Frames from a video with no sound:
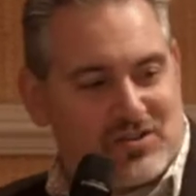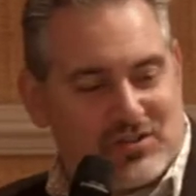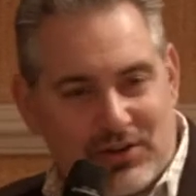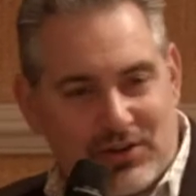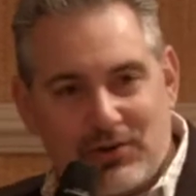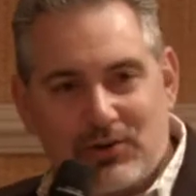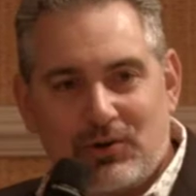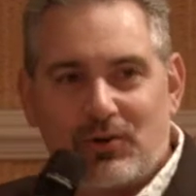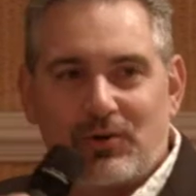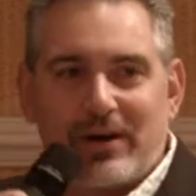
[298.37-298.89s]

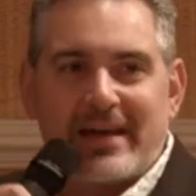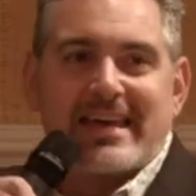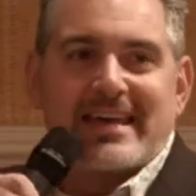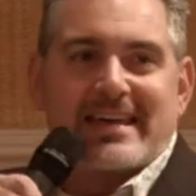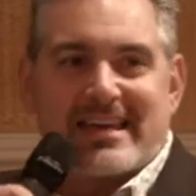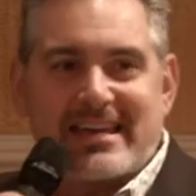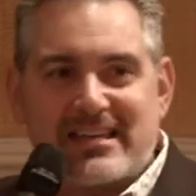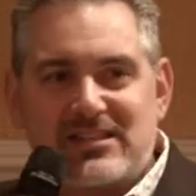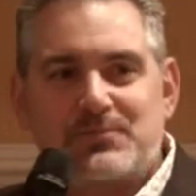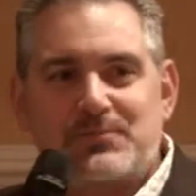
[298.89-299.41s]
do
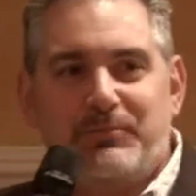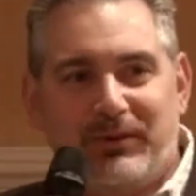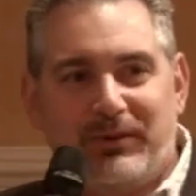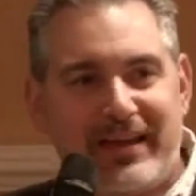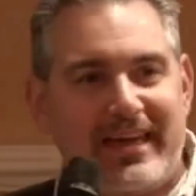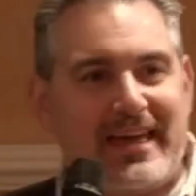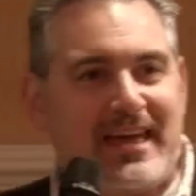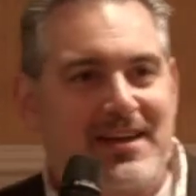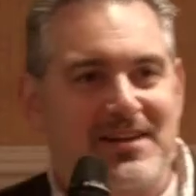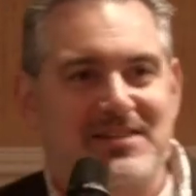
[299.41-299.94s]
is
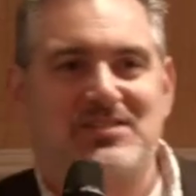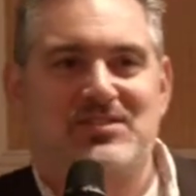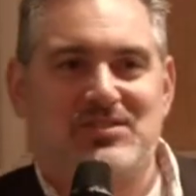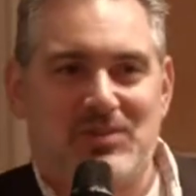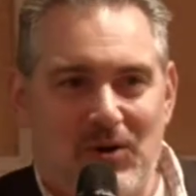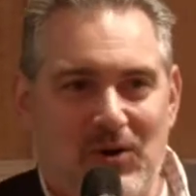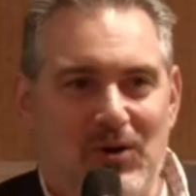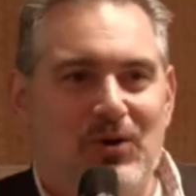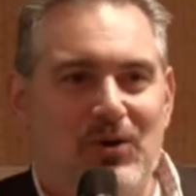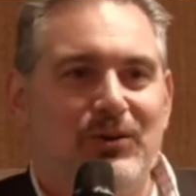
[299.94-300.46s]
play to
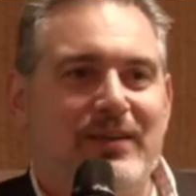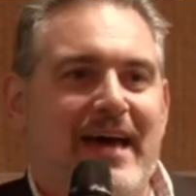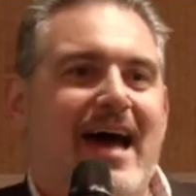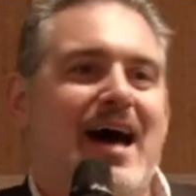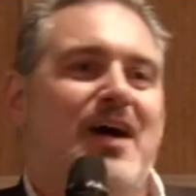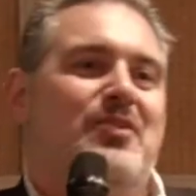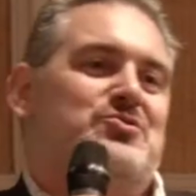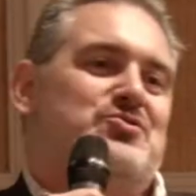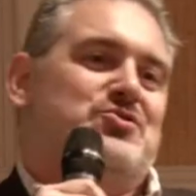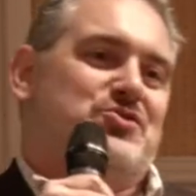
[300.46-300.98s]
sold
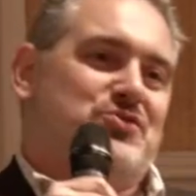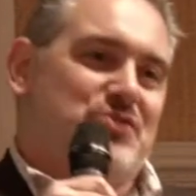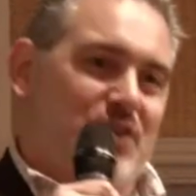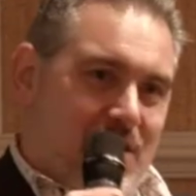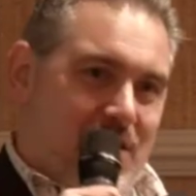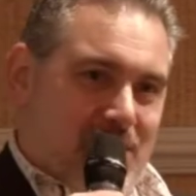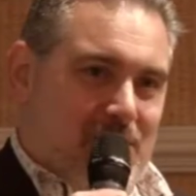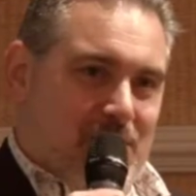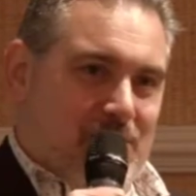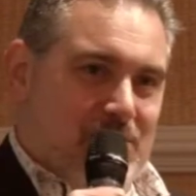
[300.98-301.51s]
out
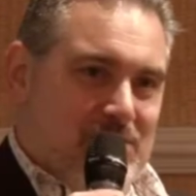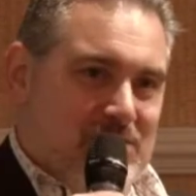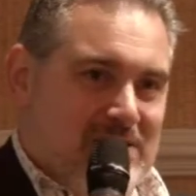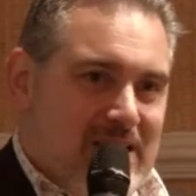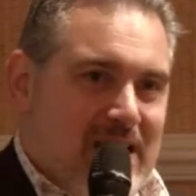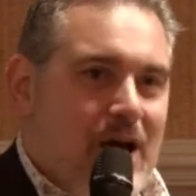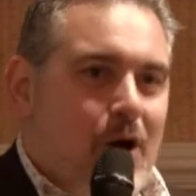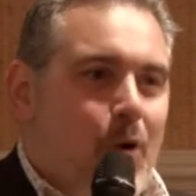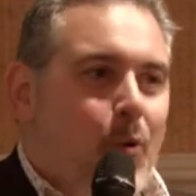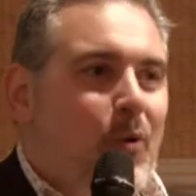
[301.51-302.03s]
shows.
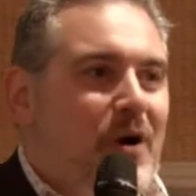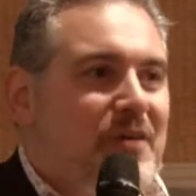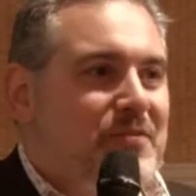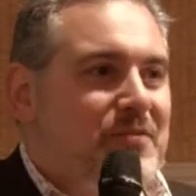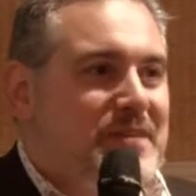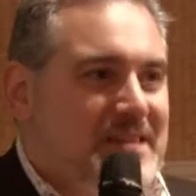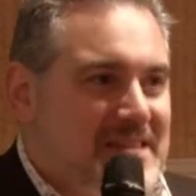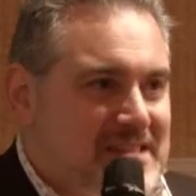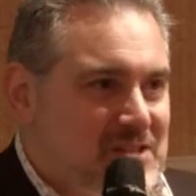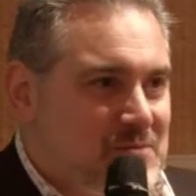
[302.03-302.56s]
What
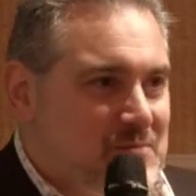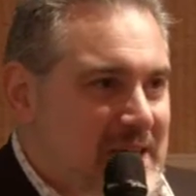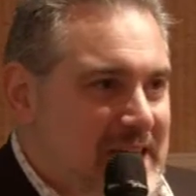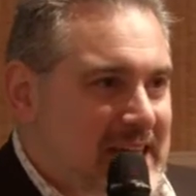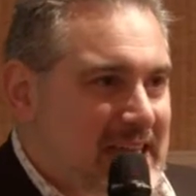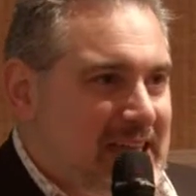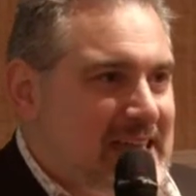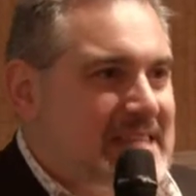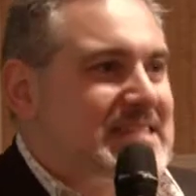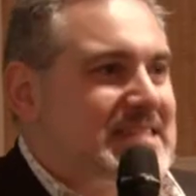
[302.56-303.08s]
this
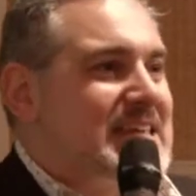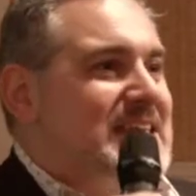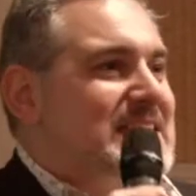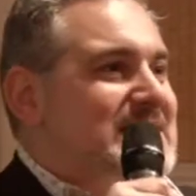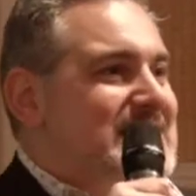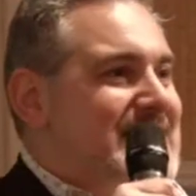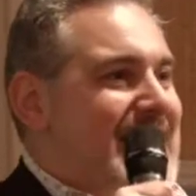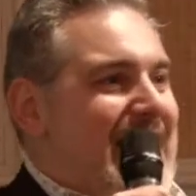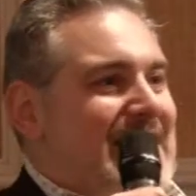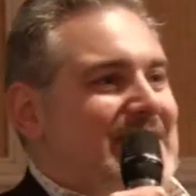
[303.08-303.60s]
means
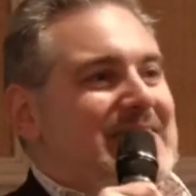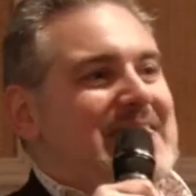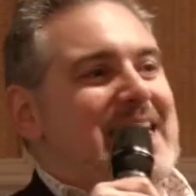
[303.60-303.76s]
is that